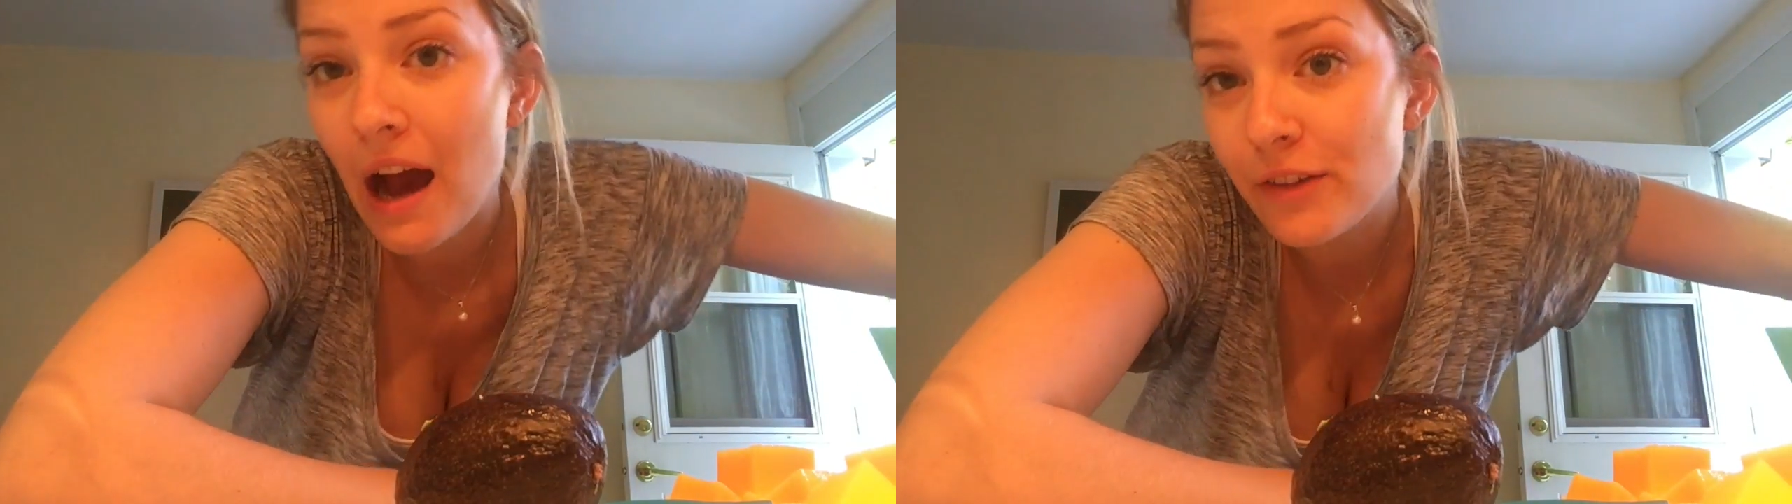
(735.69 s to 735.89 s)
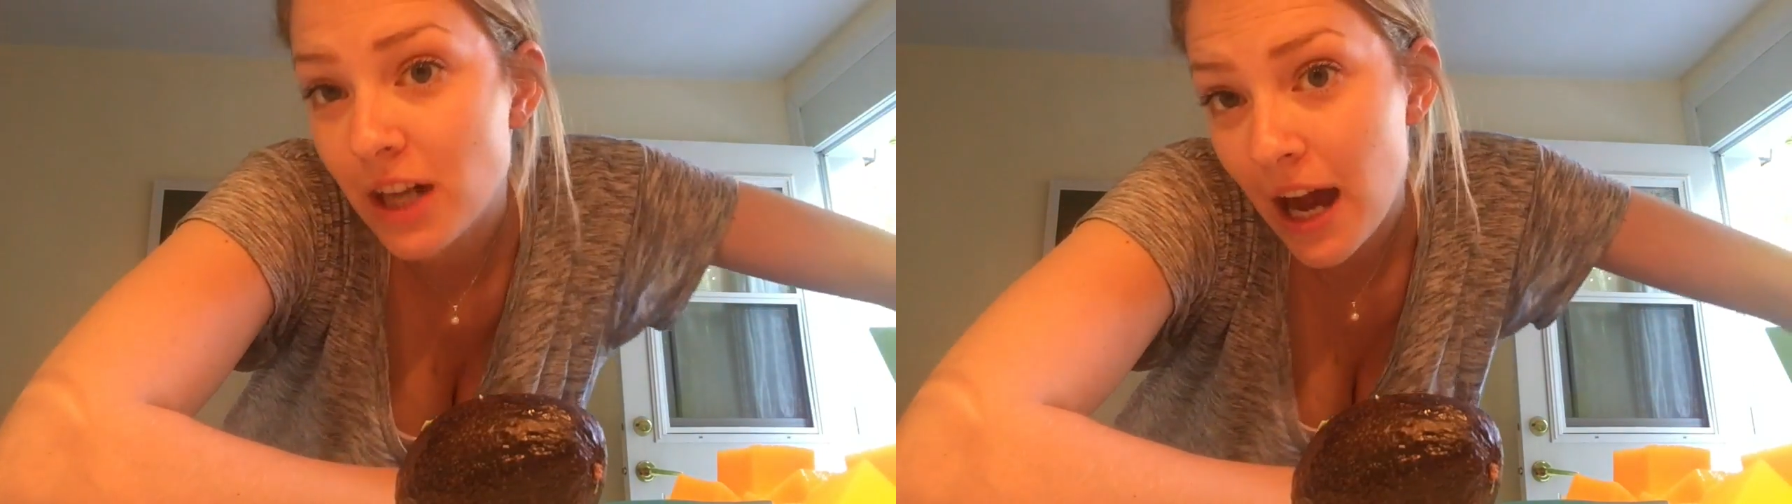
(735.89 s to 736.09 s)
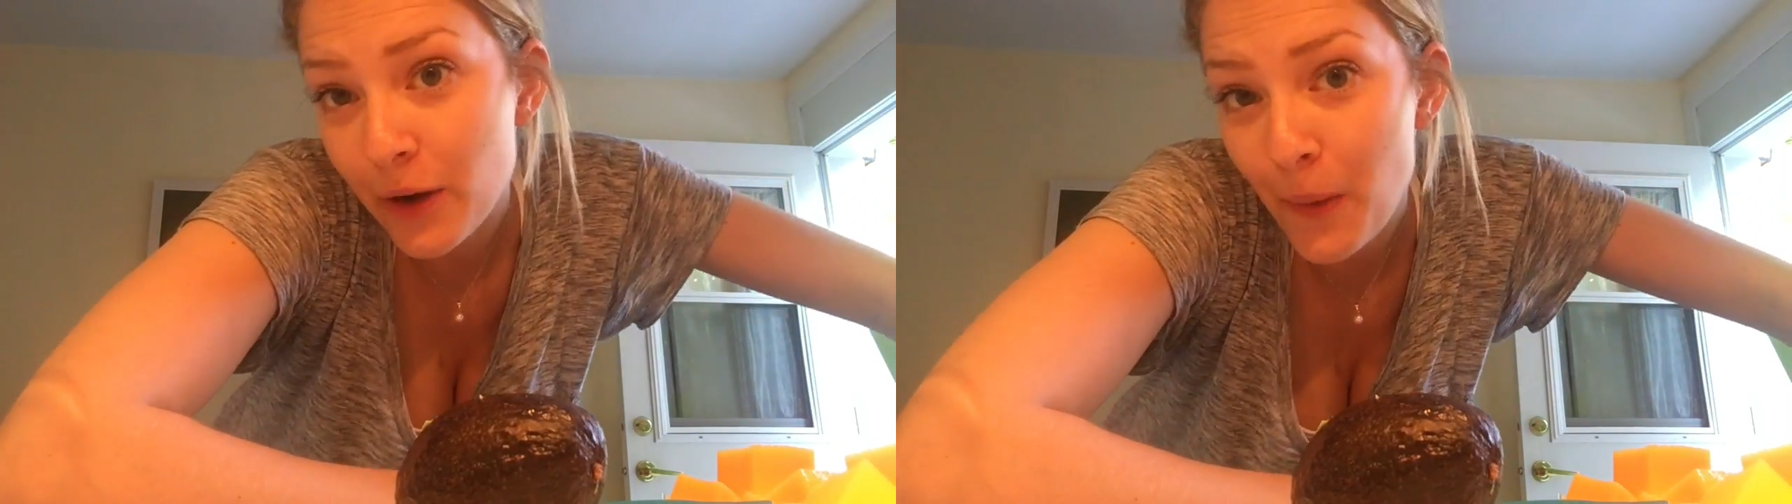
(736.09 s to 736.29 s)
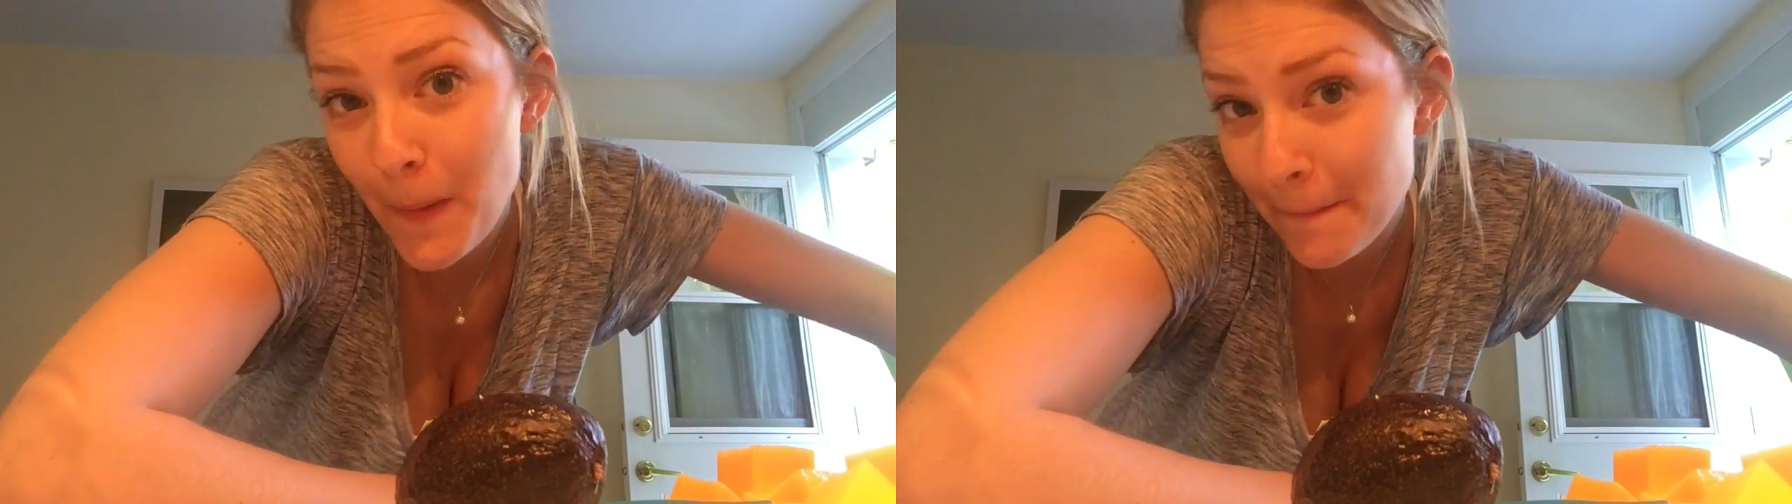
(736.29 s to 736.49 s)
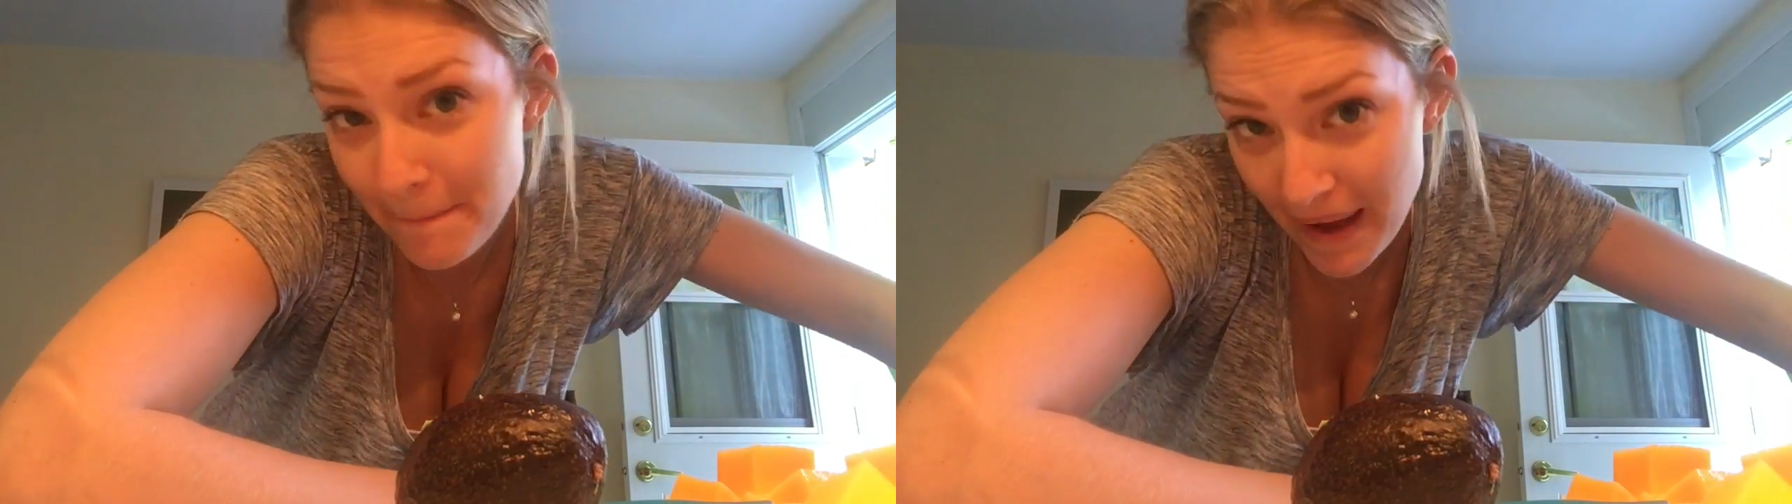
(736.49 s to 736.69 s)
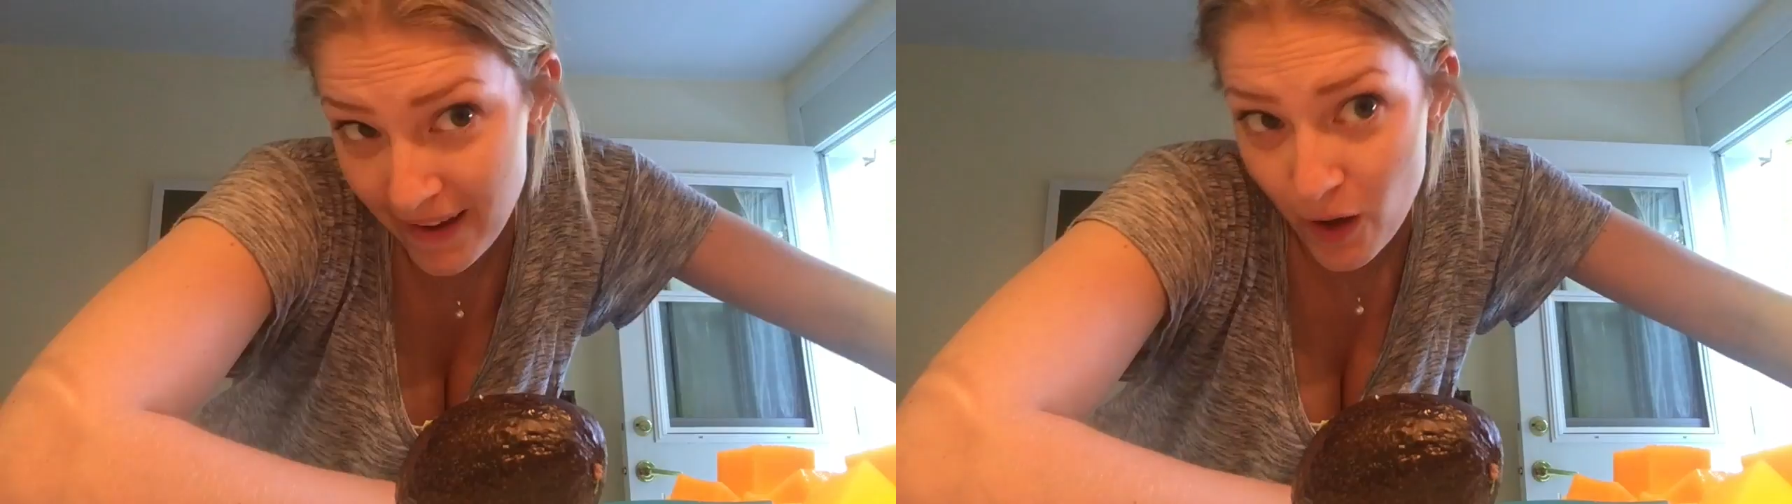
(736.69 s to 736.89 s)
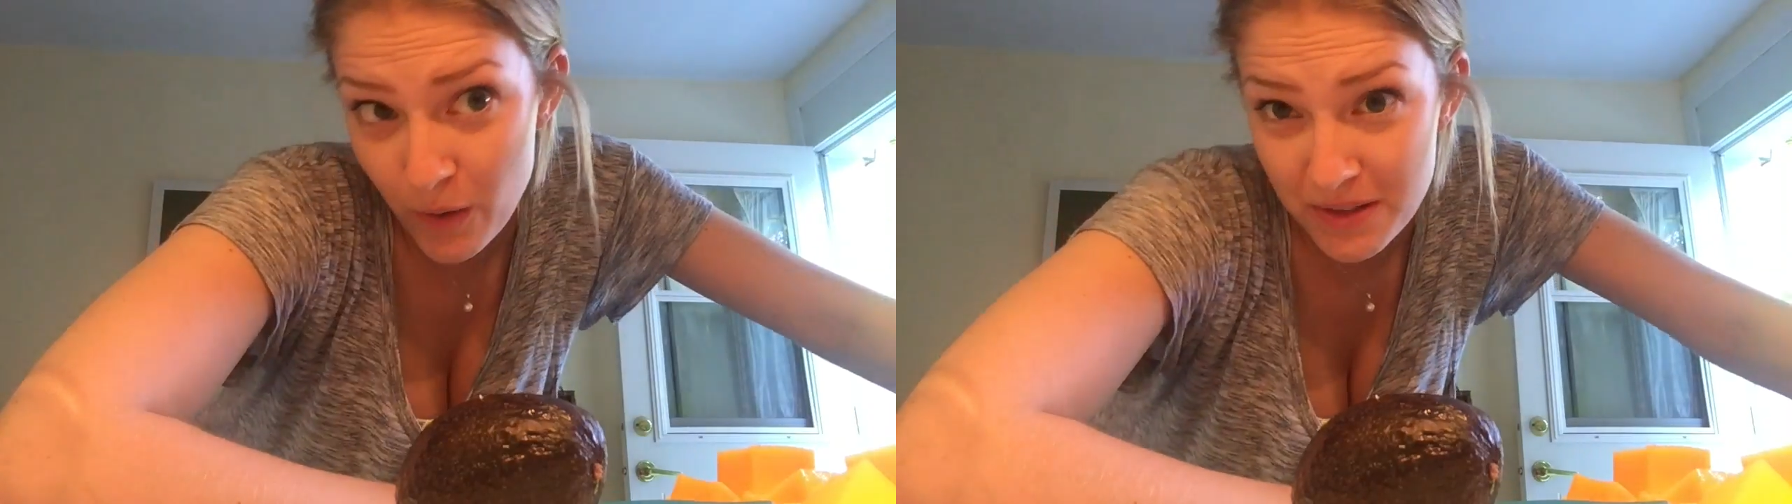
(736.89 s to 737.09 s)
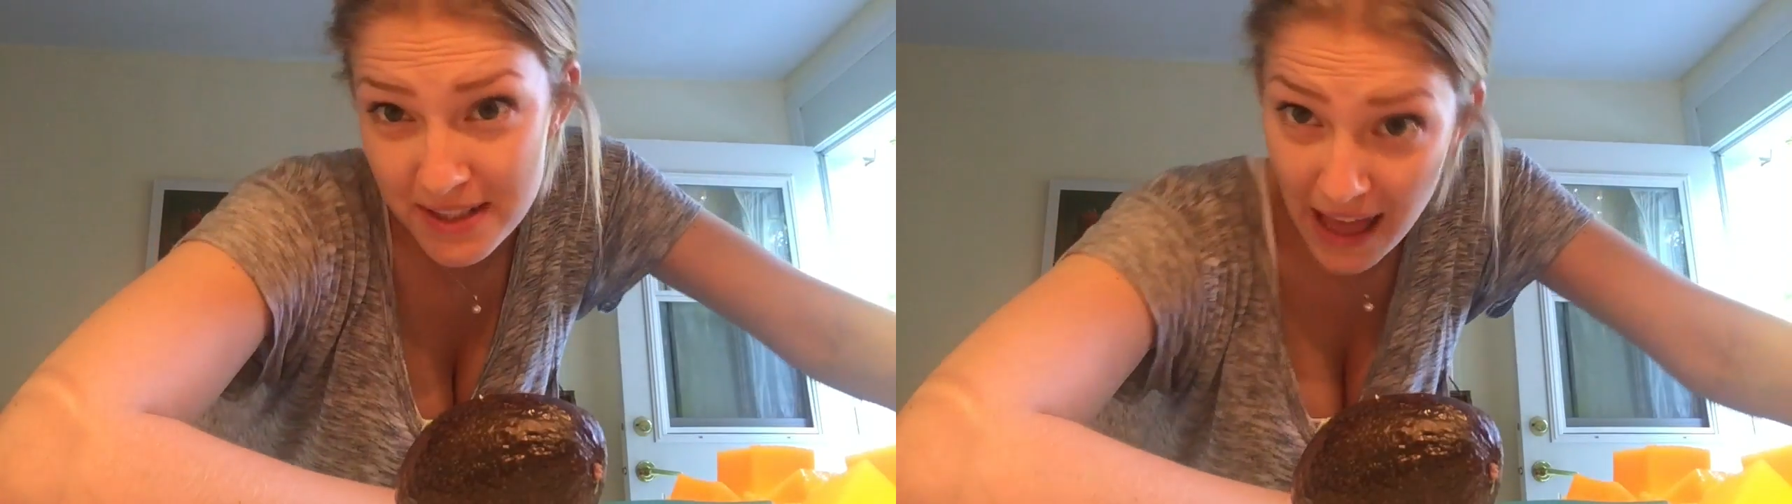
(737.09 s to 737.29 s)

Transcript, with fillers: avocado mango